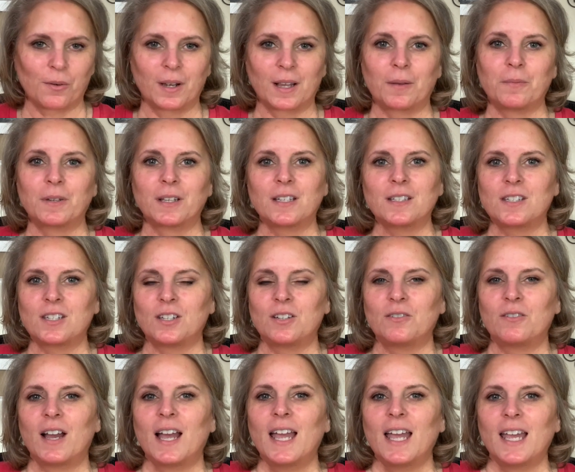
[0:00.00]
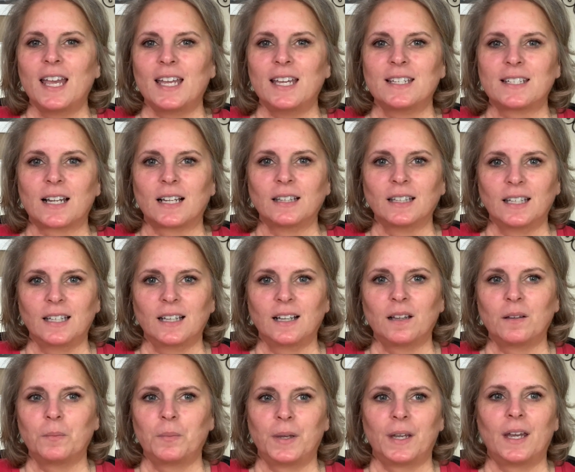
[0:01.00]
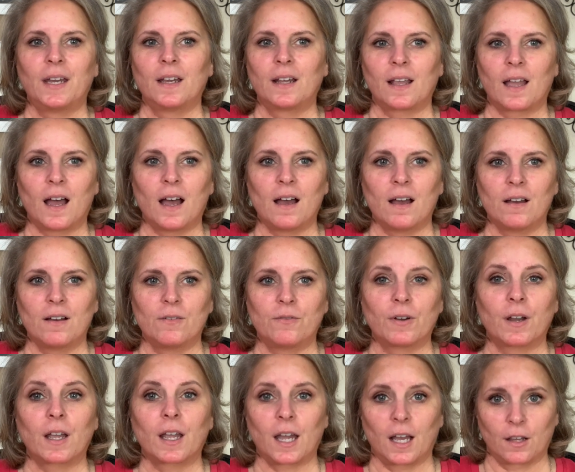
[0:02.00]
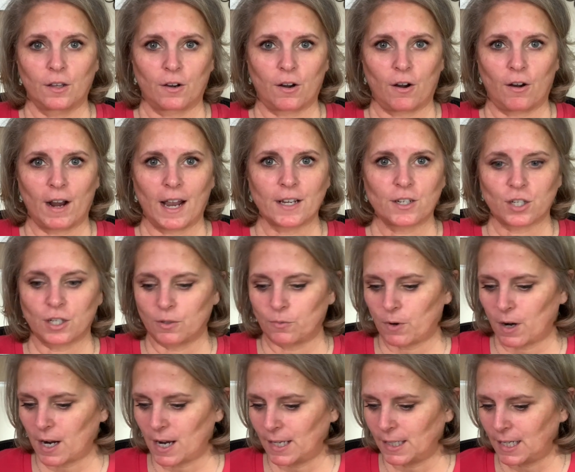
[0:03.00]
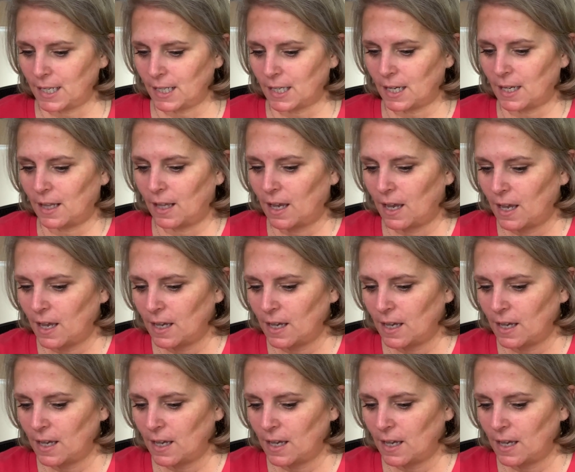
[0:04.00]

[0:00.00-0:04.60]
What I'm going to do is a little bit of color correction where I need it.